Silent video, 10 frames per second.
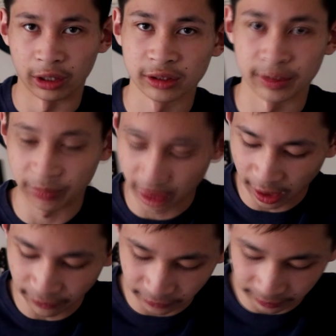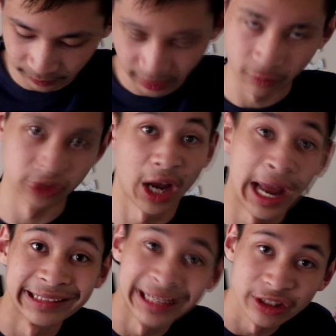some coffee, which
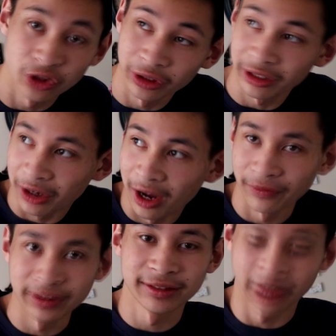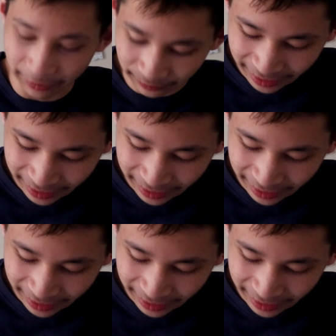I can't drink coffee. So,